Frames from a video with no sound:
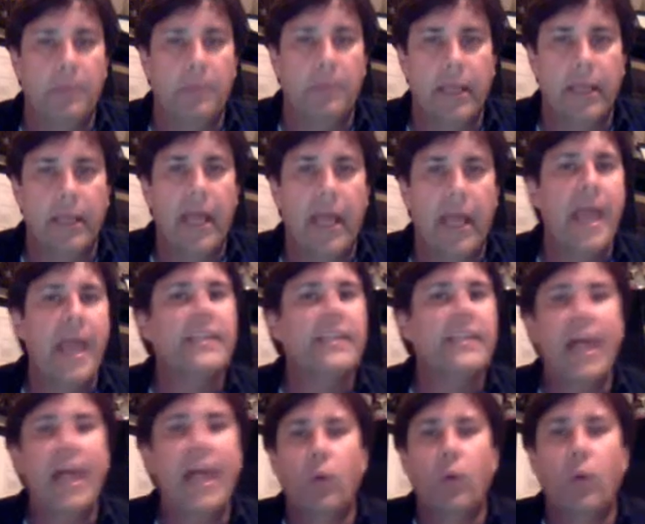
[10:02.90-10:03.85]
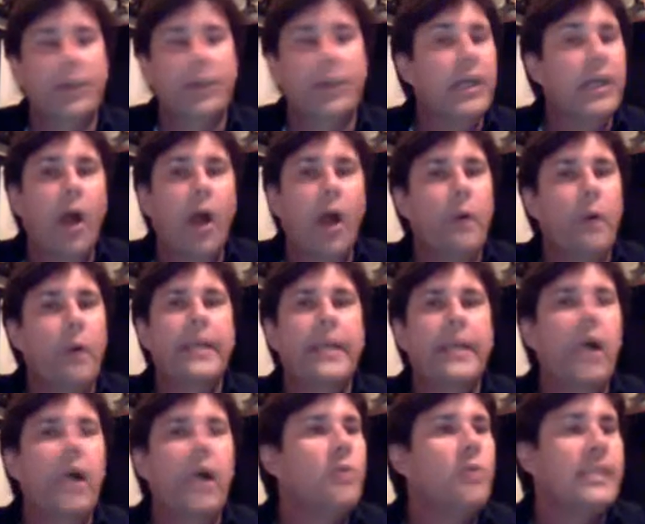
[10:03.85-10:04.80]
me, and I tell one to go, and he
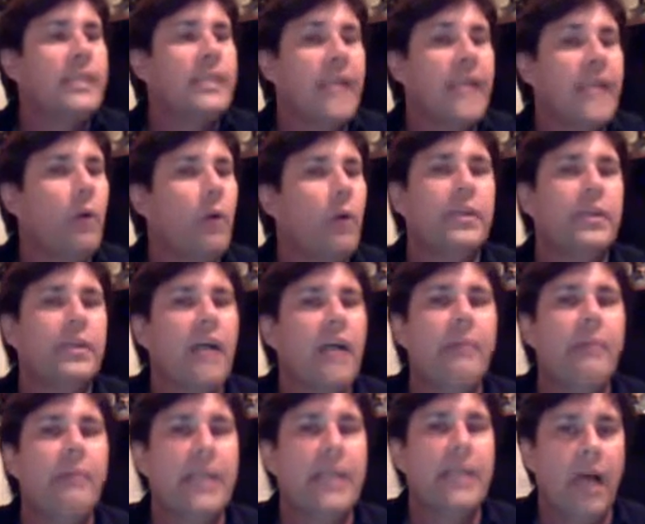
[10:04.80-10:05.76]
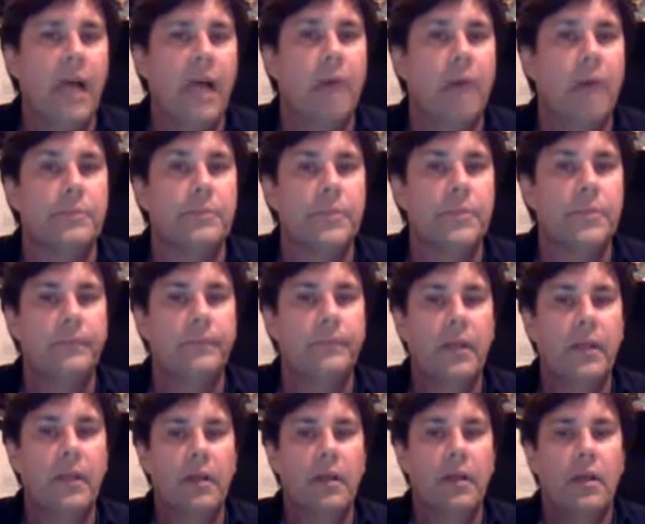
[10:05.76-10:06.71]
goes, I tell one to come, and he comes.
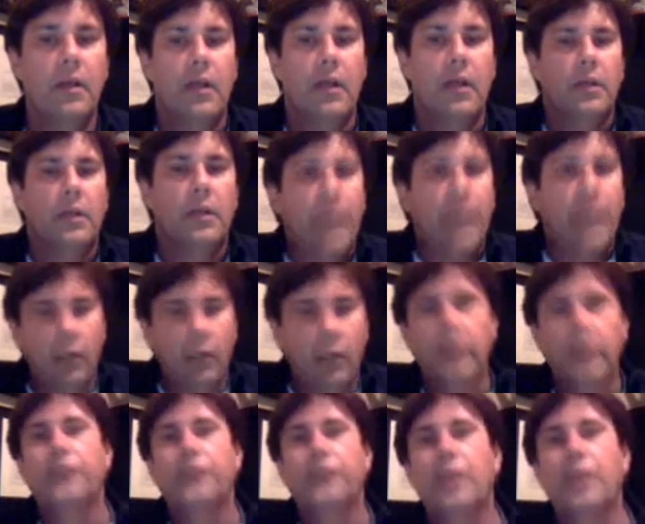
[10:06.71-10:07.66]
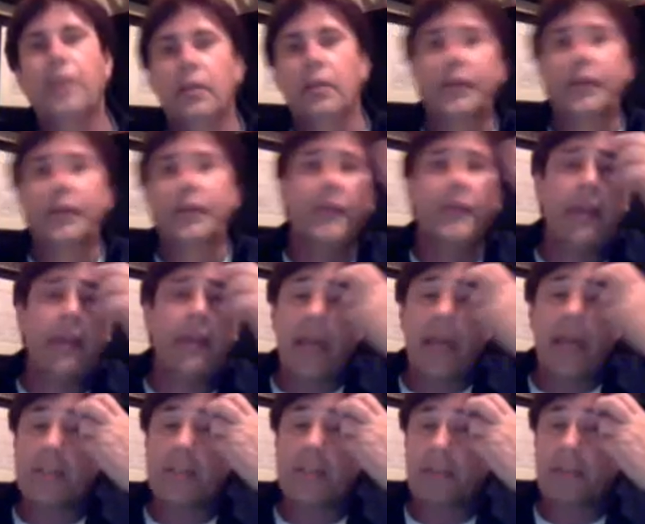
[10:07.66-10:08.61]
Now look at the, the, the
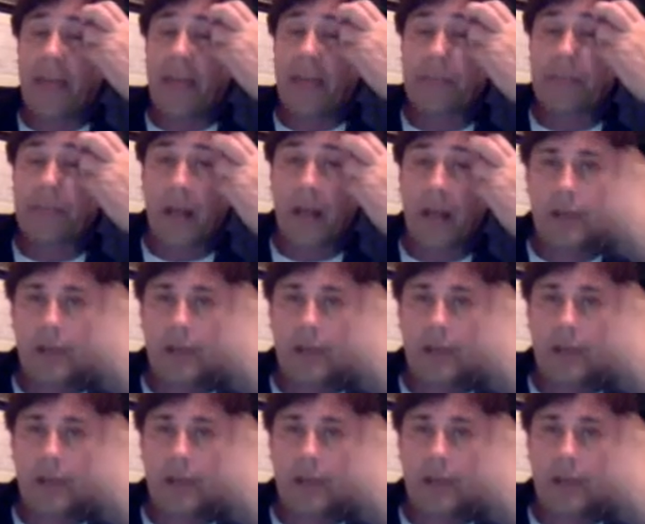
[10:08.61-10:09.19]
layers of that there.